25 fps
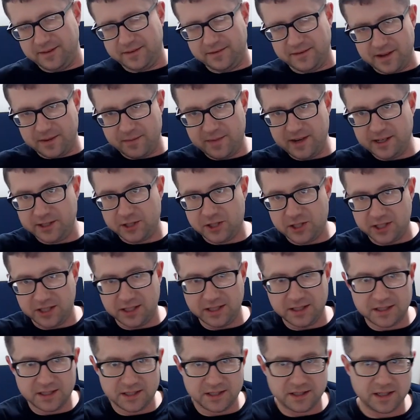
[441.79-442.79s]
If they made
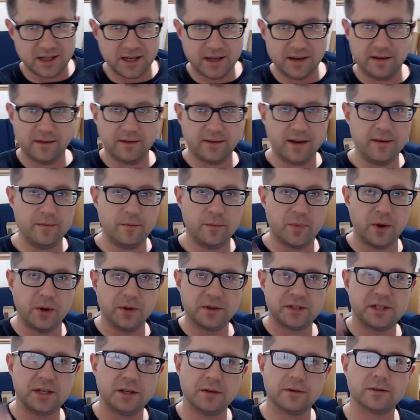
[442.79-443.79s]
sheets and
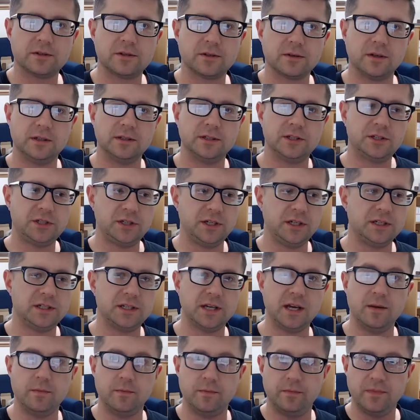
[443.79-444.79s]
both secrets are on the sheets
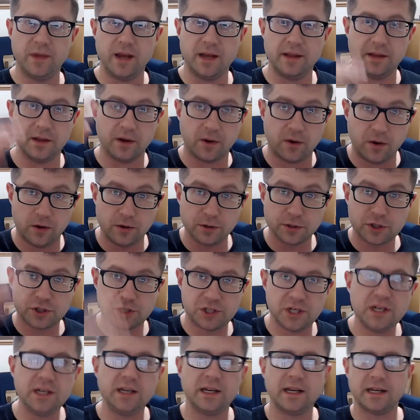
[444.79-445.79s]
and the whole
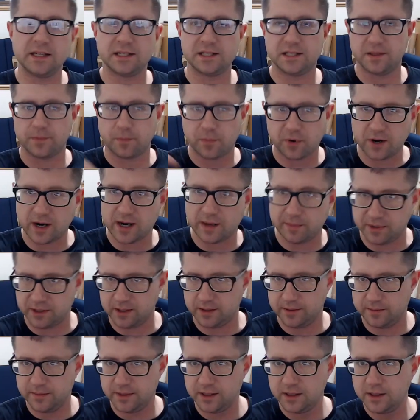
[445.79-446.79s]
sheet is the
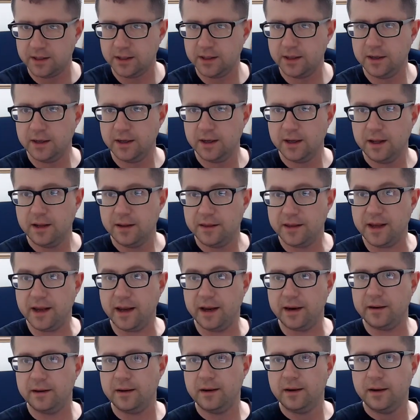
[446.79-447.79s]
problem,
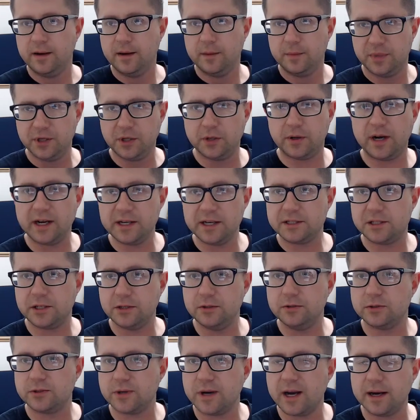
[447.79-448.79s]
then Blue Eyes
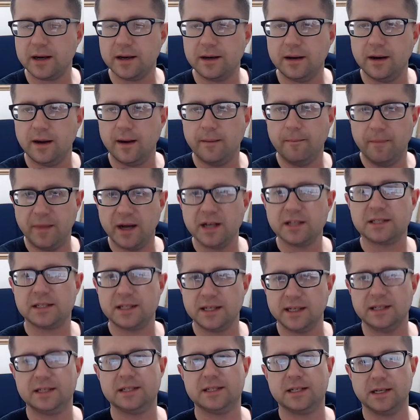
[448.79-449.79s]
Toon Dragon
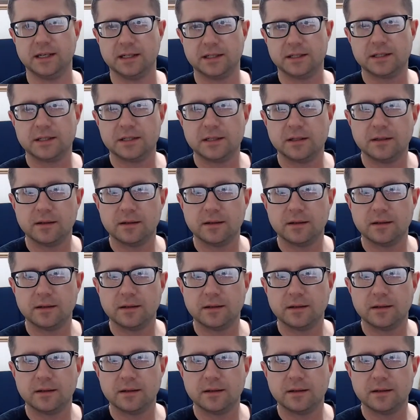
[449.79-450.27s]
must exist.